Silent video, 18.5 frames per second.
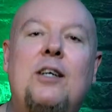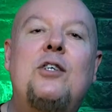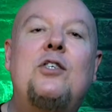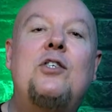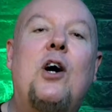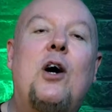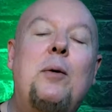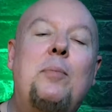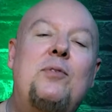
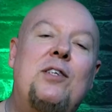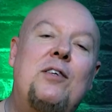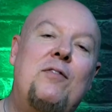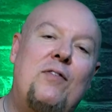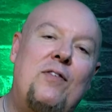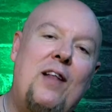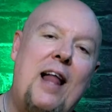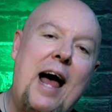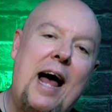Sharps
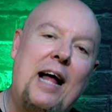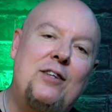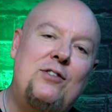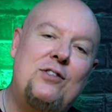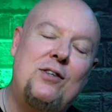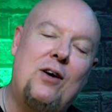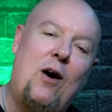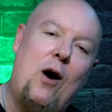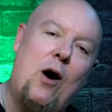and
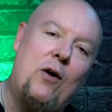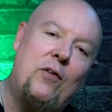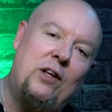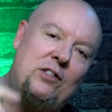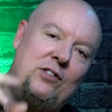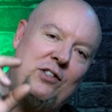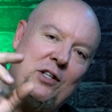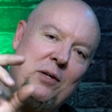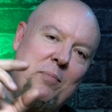flats are
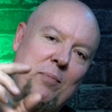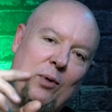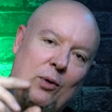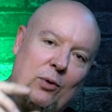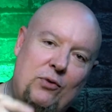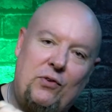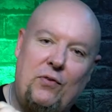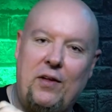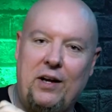the
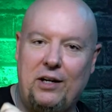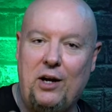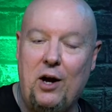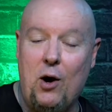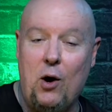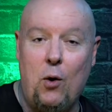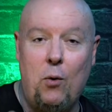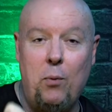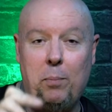symbols that
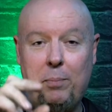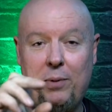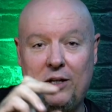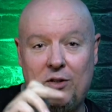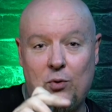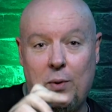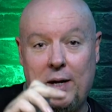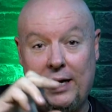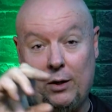go
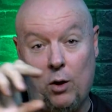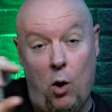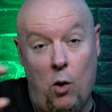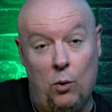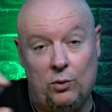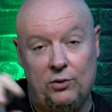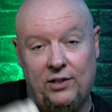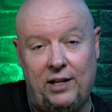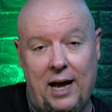between
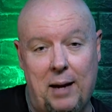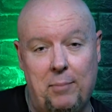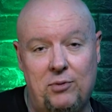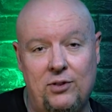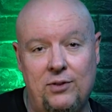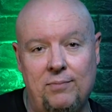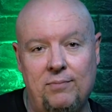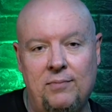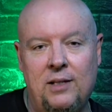whole
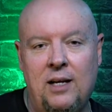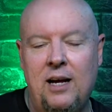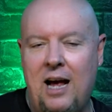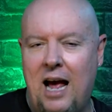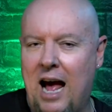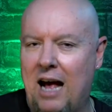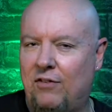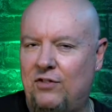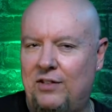steps.
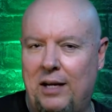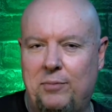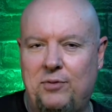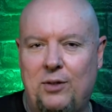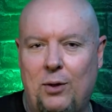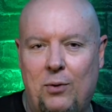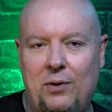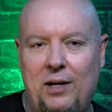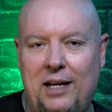Half
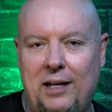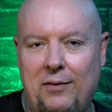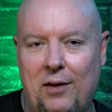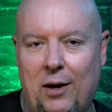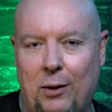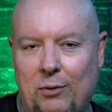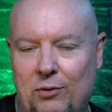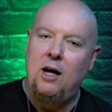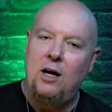steps don't need
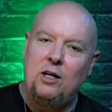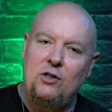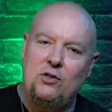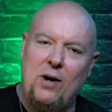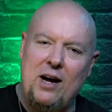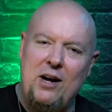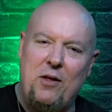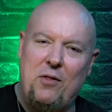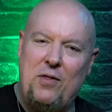those.
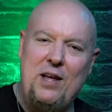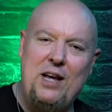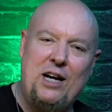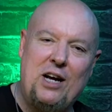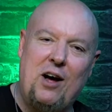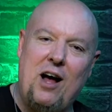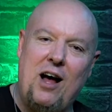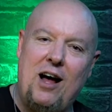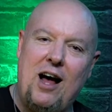Try to
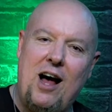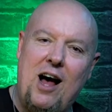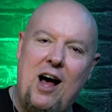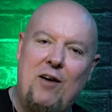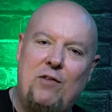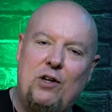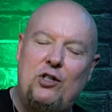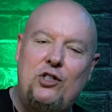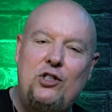think
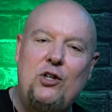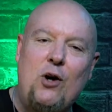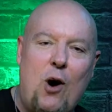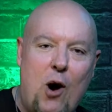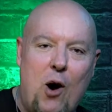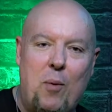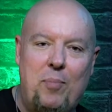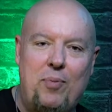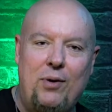of a
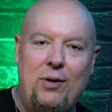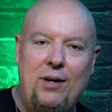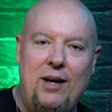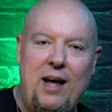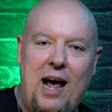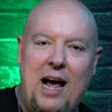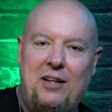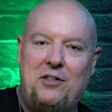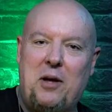sharp
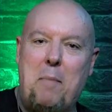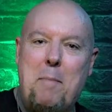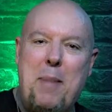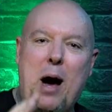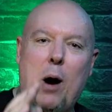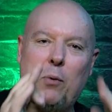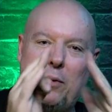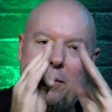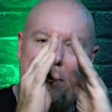as a
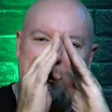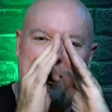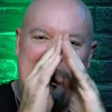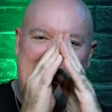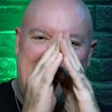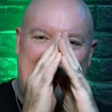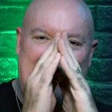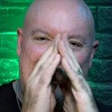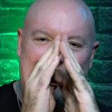mountain
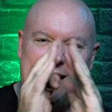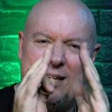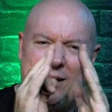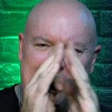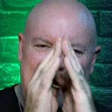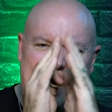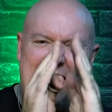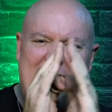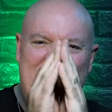peak.
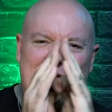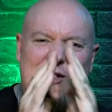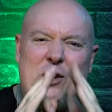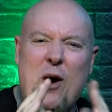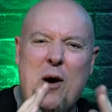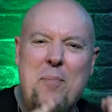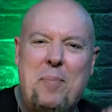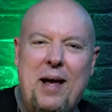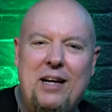It has
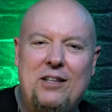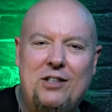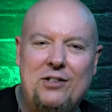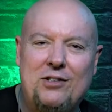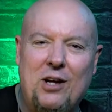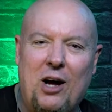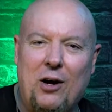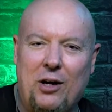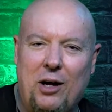sharp
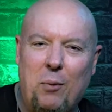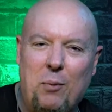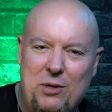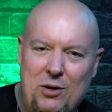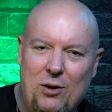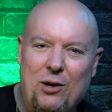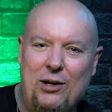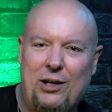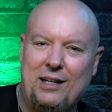edges on it
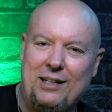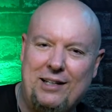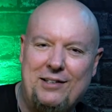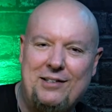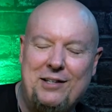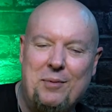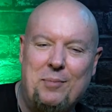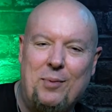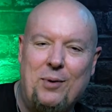when you look at the
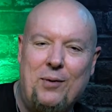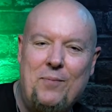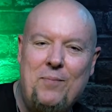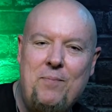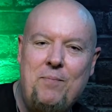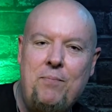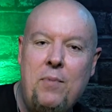symbol.